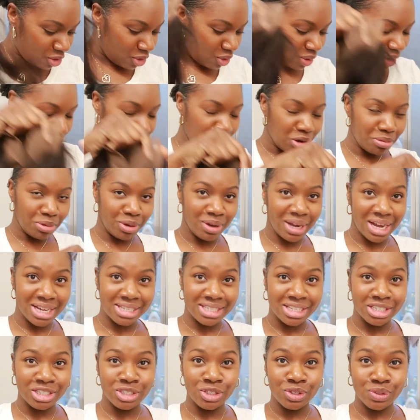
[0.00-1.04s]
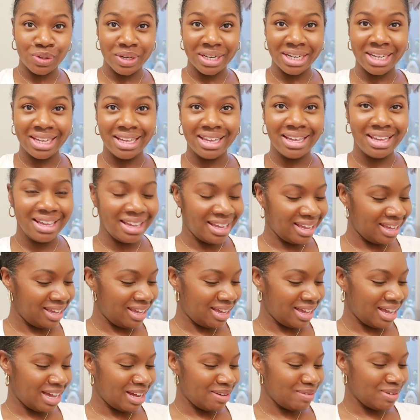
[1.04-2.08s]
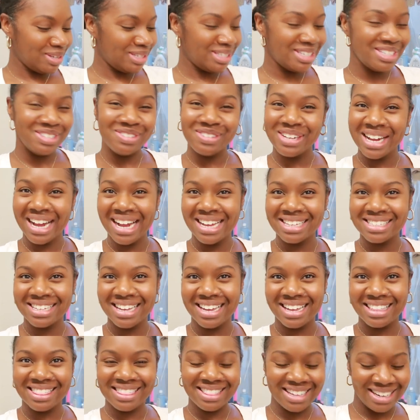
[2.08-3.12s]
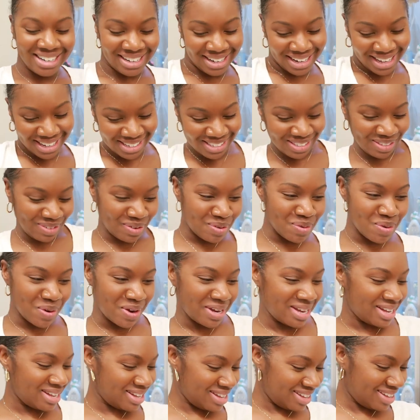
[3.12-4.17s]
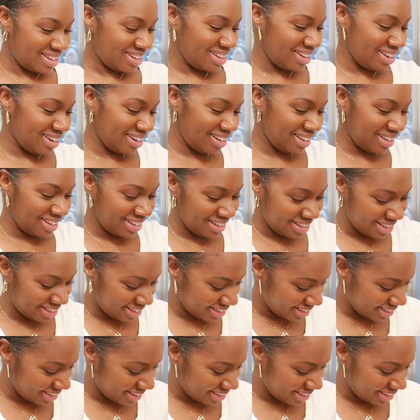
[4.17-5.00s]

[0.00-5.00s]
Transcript: Well, I hope you guys enjoyed it, and I will see you guys in the next one.